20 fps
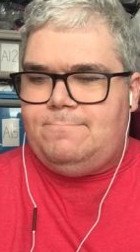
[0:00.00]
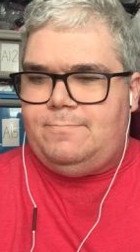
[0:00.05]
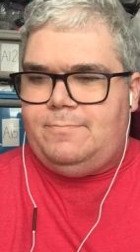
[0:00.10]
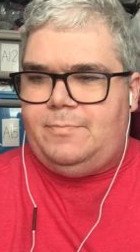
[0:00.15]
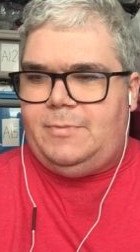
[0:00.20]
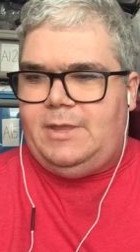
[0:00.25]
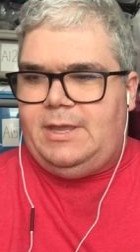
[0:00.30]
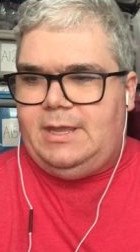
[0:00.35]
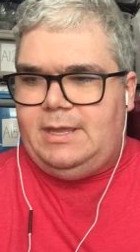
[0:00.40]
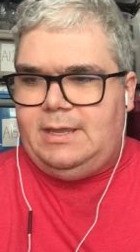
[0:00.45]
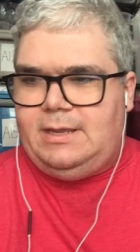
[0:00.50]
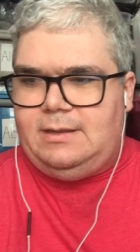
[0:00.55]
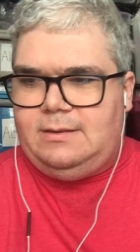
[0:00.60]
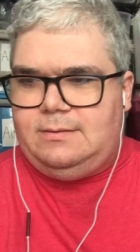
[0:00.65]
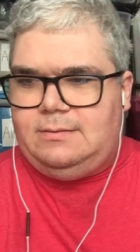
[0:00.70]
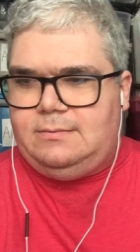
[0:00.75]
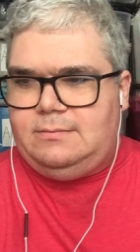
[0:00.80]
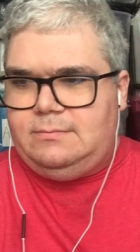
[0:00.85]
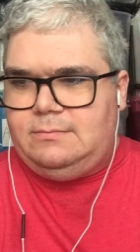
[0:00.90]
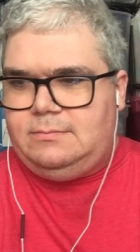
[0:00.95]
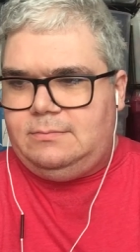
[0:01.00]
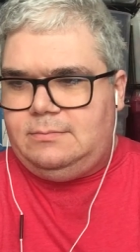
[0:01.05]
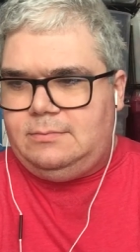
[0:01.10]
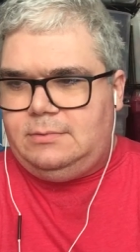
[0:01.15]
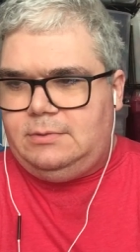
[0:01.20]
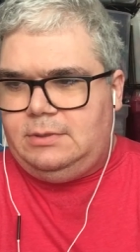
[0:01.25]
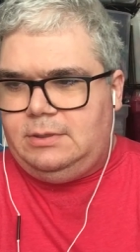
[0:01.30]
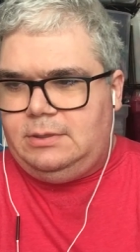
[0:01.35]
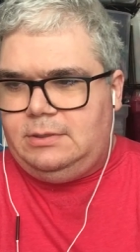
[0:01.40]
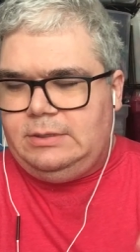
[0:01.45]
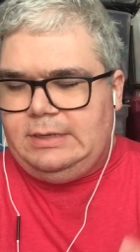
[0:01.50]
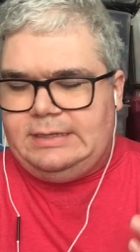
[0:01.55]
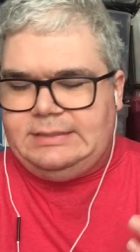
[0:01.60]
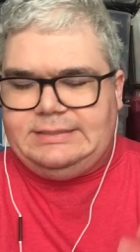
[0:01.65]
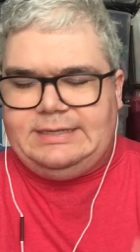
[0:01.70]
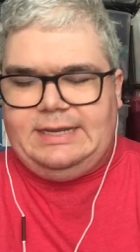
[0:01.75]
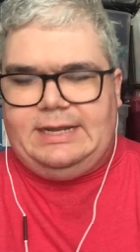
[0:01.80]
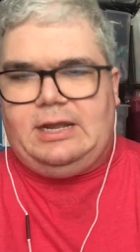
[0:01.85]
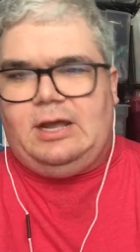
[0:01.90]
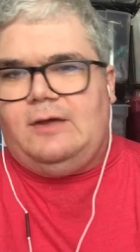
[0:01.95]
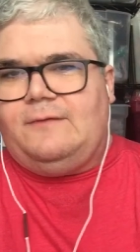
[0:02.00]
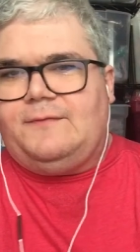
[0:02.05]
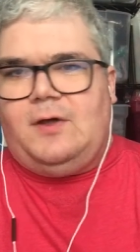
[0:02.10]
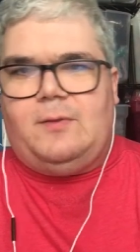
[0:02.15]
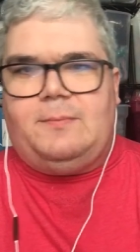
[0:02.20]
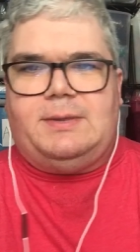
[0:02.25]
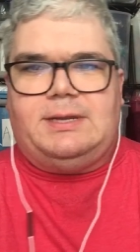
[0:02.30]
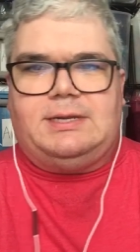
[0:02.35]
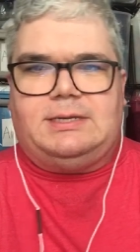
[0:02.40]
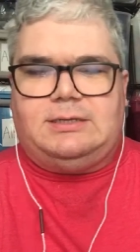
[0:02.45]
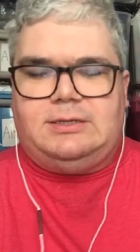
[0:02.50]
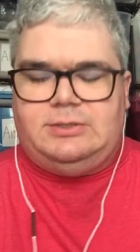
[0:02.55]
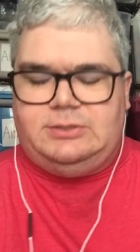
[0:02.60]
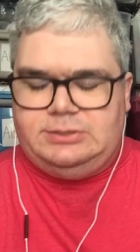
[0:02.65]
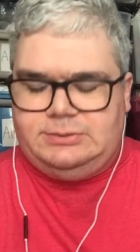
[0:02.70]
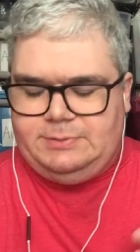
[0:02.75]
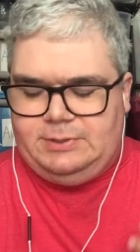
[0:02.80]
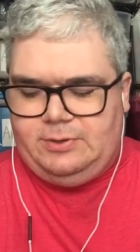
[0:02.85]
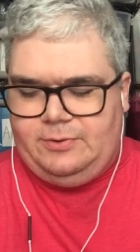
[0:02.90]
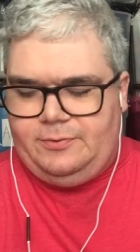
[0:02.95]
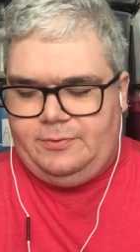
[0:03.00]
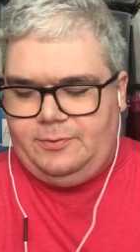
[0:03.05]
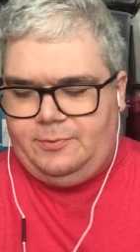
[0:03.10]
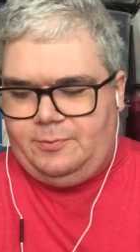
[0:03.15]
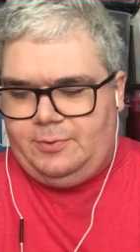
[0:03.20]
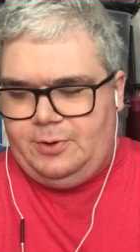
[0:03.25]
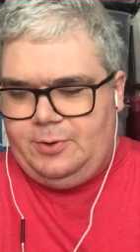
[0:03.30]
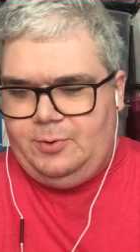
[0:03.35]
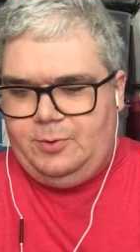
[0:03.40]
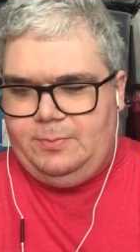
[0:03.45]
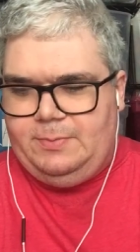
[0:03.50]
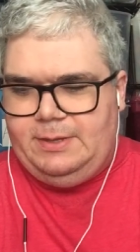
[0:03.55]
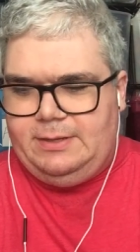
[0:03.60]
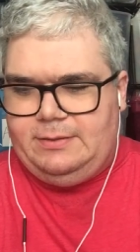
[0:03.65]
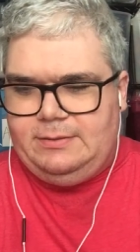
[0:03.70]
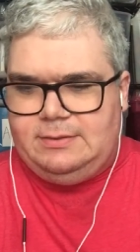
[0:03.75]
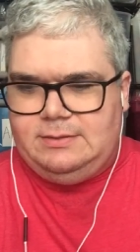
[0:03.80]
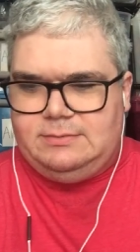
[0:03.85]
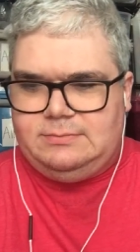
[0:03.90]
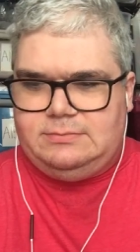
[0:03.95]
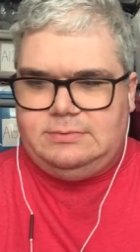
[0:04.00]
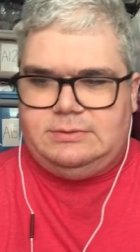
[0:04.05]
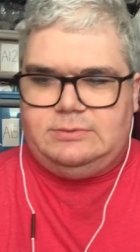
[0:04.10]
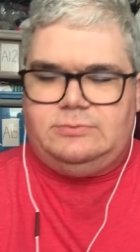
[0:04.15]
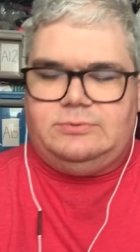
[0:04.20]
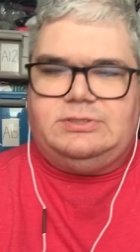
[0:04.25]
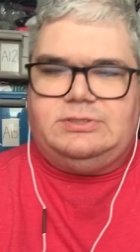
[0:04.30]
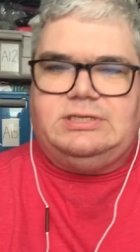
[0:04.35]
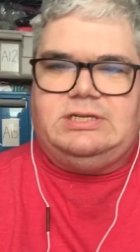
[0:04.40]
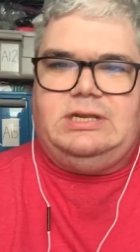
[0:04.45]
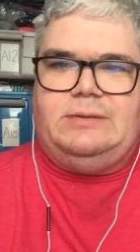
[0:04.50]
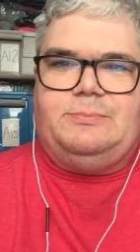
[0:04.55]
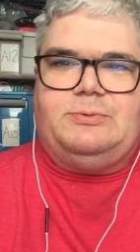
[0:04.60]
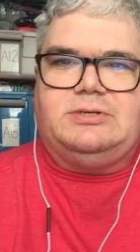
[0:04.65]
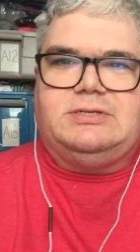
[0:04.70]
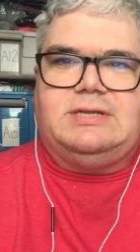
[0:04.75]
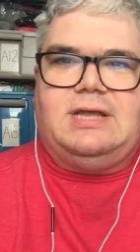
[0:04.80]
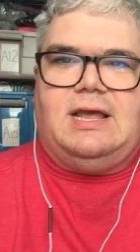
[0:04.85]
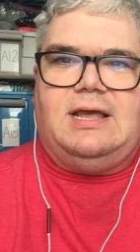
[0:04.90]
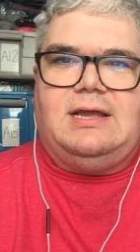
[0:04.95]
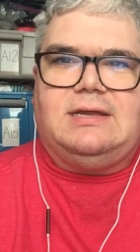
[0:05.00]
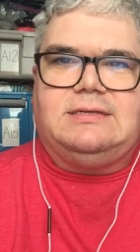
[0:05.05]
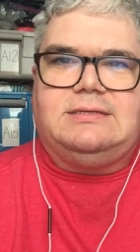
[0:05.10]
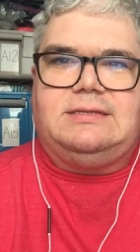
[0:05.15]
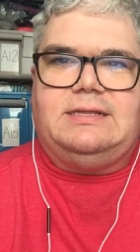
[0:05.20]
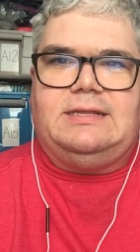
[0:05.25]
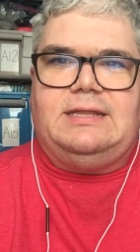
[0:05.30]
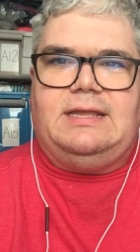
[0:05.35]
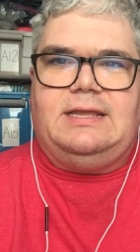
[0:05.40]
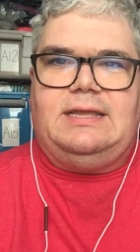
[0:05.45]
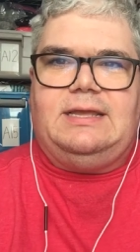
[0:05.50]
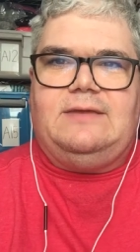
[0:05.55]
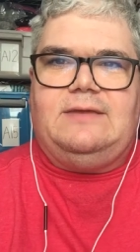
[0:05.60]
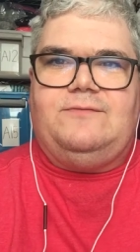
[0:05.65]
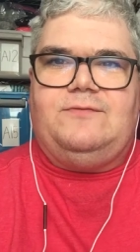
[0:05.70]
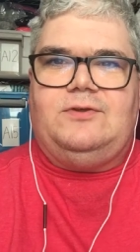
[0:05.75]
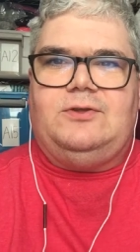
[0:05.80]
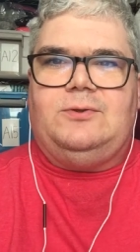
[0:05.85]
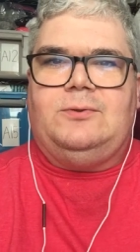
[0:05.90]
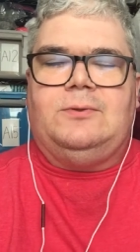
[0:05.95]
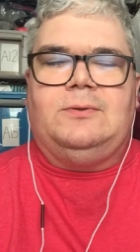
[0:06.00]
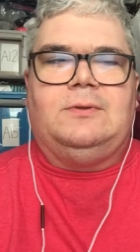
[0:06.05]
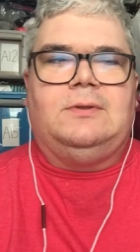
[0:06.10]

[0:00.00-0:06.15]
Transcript: I take off all my clothes, put on the robe and the little slipper socks that they give you,